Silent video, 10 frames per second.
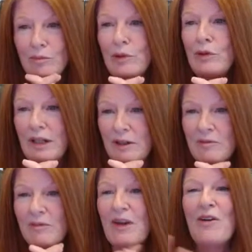
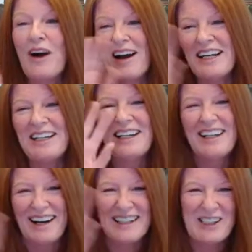Buddha. Oh,
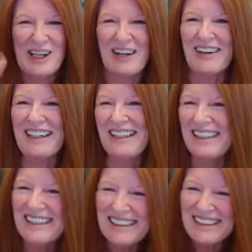hi Sherry.